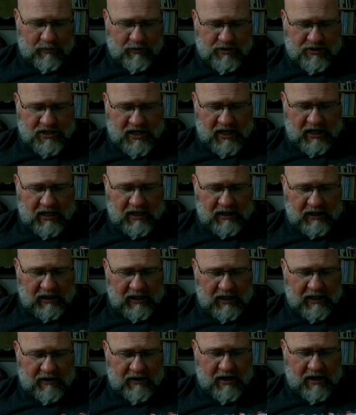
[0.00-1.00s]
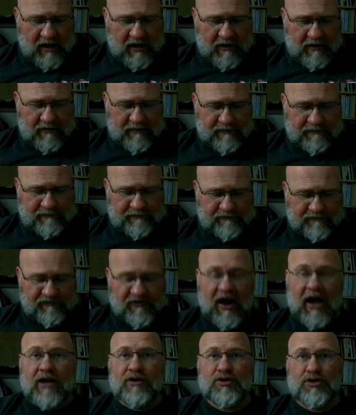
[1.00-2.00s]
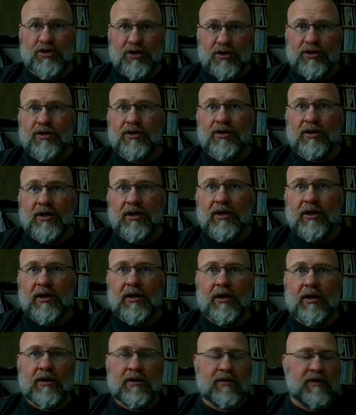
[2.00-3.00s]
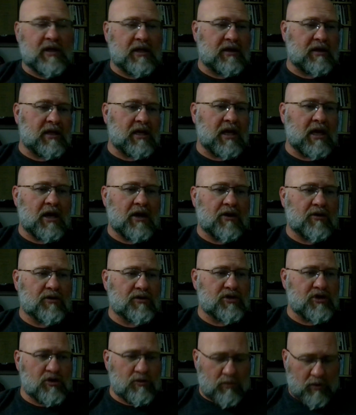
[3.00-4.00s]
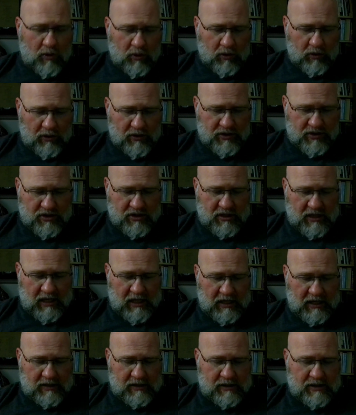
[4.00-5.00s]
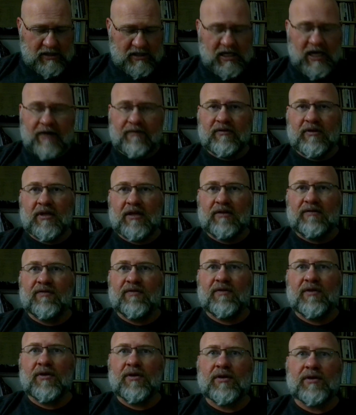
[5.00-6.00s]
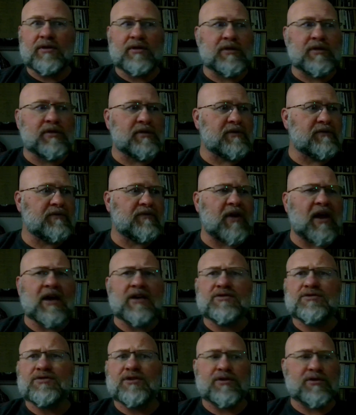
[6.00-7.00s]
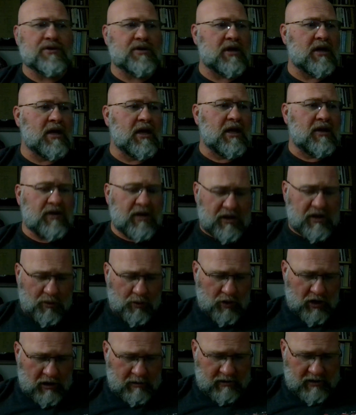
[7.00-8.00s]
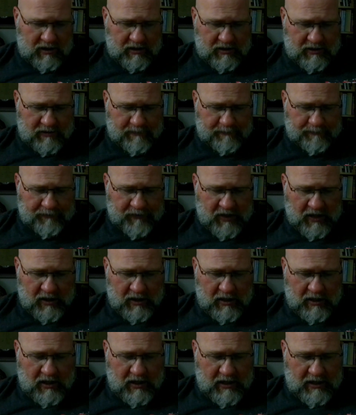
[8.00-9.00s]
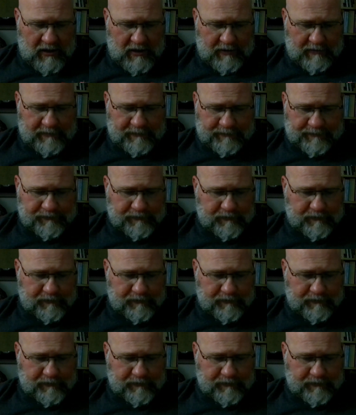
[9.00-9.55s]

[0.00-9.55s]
per second faster than the other two bullets, and 70 foot faster than the Remington. Um,